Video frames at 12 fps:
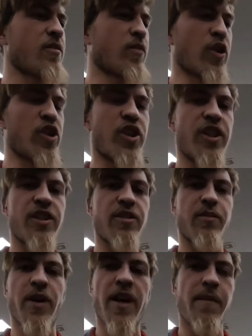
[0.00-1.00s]
of
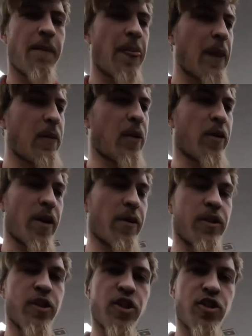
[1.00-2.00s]
bushings, but we were
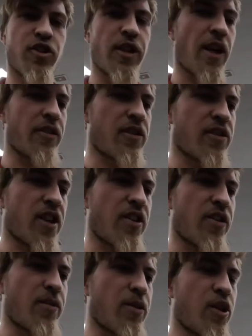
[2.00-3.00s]
able to just drill out the center
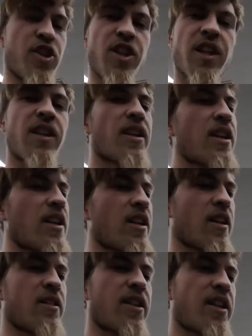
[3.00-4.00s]
of the bushing, get it
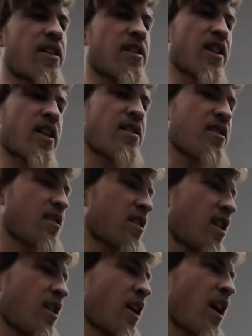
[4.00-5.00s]
on there. It's nice and
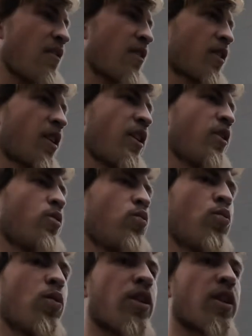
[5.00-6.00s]
snug,
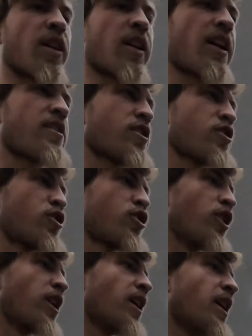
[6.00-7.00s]
everything working as it
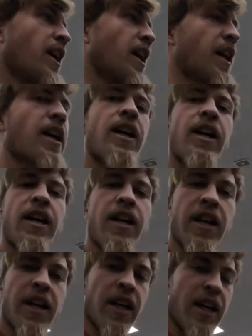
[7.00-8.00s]
should.
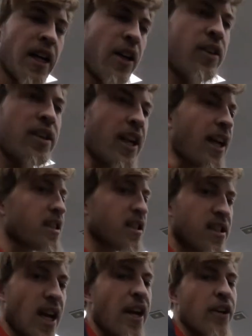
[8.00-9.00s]
Here in the
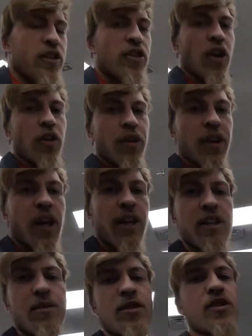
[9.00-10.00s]
next day or so, the
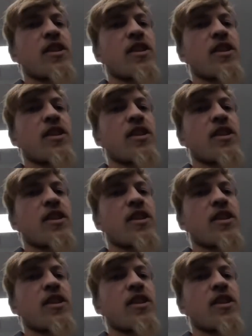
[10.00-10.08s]
customer is